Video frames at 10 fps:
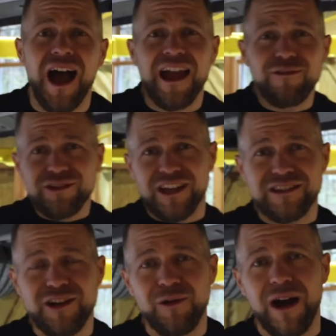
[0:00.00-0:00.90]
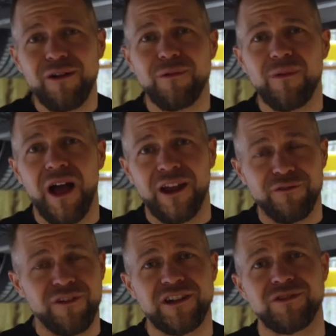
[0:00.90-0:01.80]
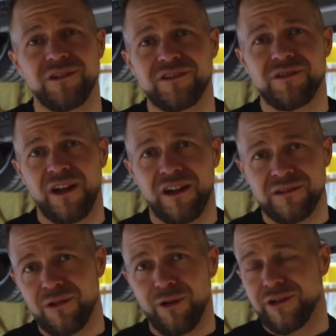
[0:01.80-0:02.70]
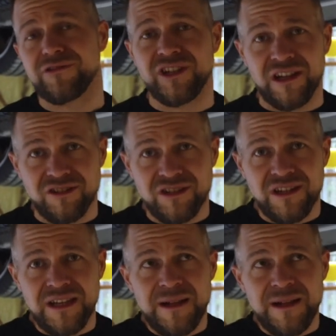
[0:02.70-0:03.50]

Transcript: I always like to go out on a fresh oil change.